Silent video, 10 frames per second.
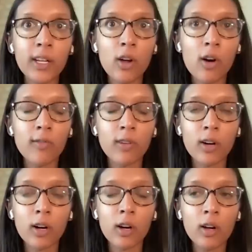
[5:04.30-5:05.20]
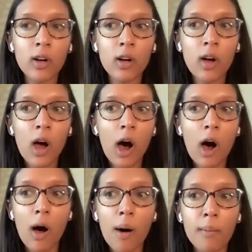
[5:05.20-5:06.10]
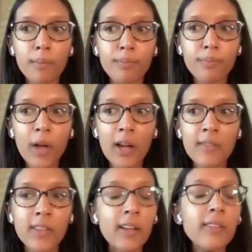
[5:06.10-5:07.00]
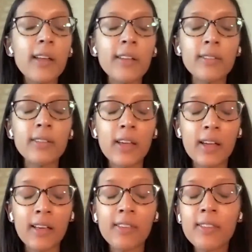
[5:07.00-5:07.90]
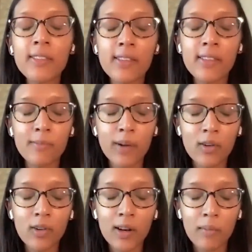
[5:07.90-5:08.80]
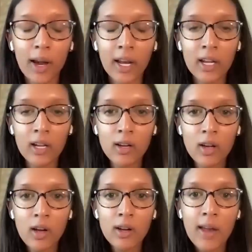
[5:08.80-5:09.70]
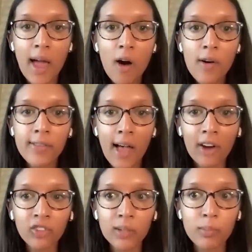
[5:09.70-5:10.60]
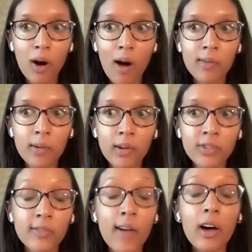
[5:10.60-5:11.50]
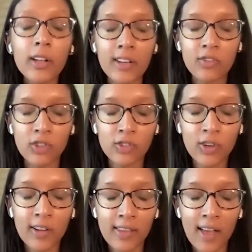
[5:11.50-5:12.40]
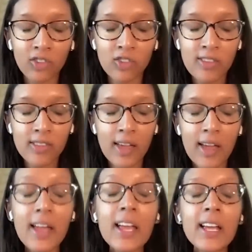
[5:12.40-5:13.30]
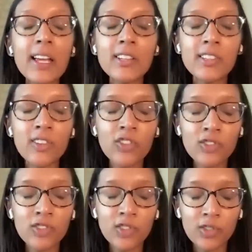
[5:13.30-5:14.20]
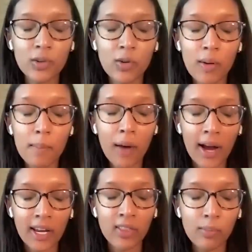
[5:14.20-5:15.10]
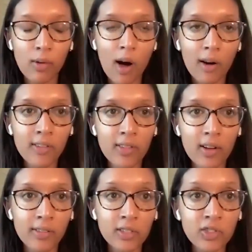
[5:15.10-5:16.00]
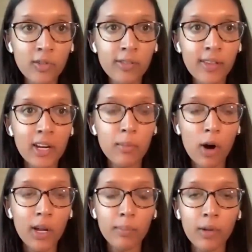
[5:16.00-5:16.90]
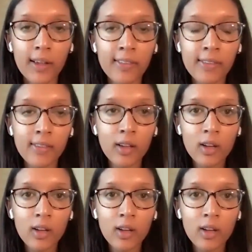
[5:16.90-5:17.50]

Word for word: seen over um, kind of the extent, the existence of Bitcoin mining, now it's actually profitable to validate just transactions in addition to mining the block. So there's a two sided marketplace.